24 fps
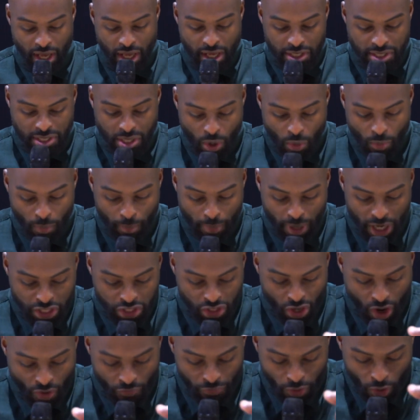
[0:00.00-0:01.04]
So much
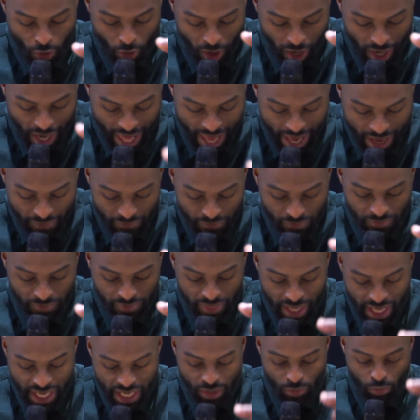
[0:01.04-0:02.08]
of your life
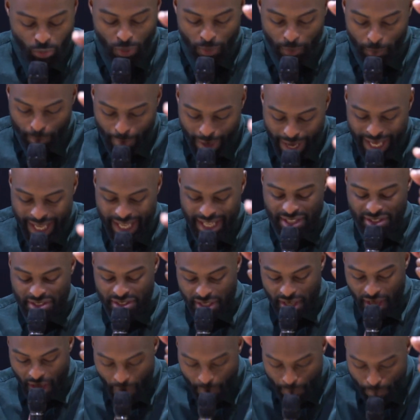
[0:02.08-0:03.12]
then remains
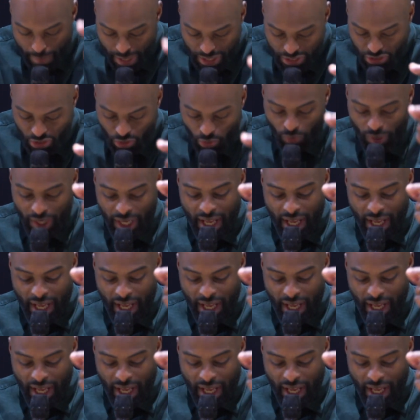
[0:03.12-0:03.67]
a mystery.